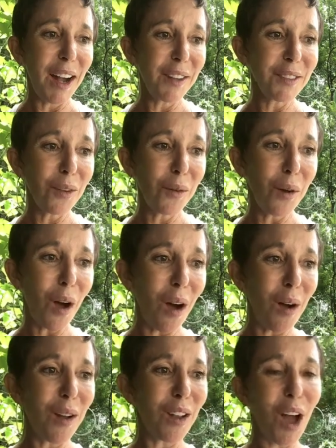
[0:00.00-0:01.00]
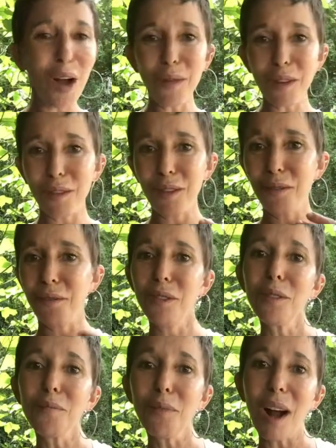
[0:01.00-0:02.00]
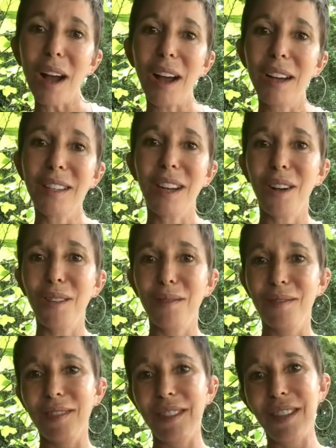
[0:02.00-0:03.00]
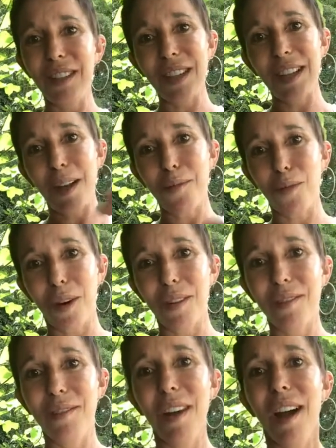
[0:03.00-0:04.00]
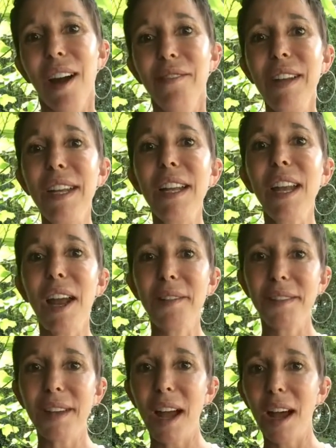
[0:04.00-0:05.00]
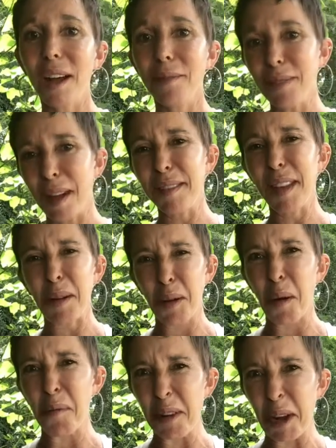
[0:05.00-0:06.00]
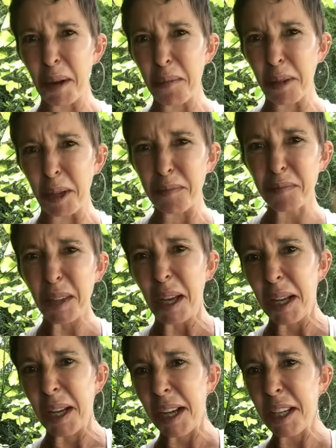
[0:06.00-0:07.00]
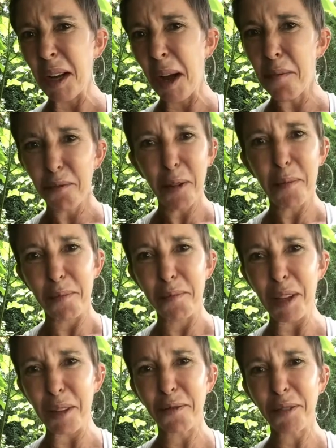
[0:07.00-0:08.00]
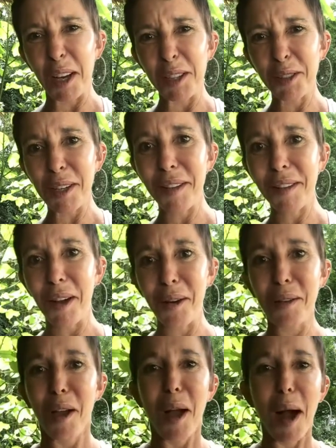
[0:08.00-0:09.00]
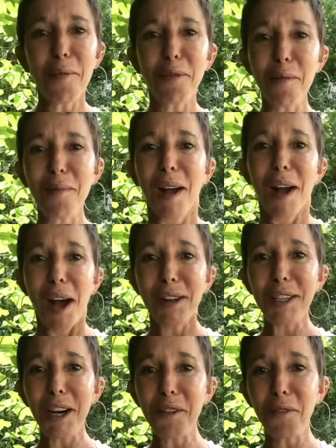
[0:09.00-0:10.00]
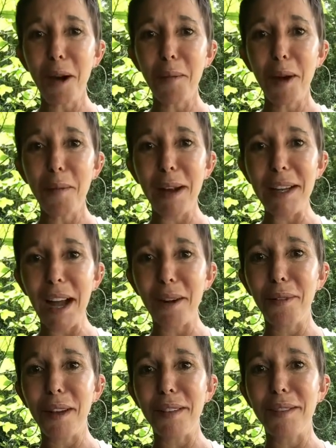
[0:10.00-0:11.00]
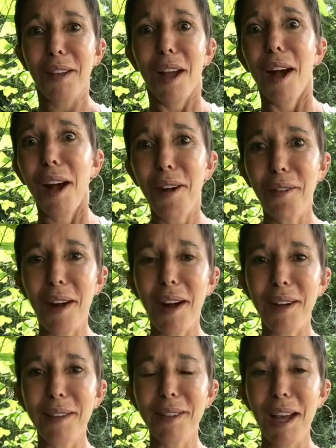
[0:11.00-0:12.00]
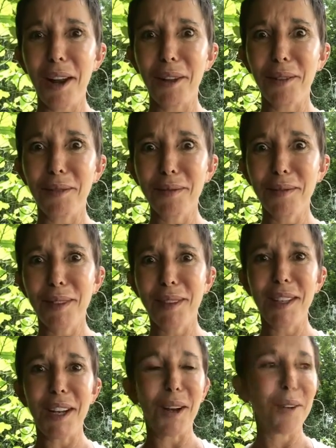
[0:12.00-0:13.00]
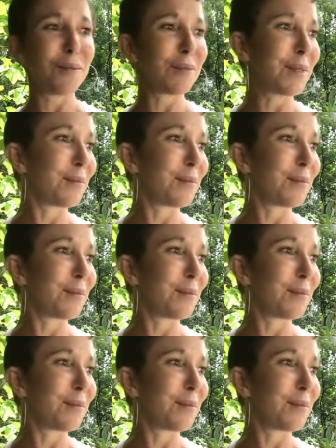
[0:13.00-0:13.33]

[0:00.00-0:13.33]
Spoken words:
so along with new food, you know, looking at more of vegan lifestyle. I'm not saying I'm going vegan, but you know, I'm from beef country, so I'm from a dairy farmer, and my dad runs a cattle, you know,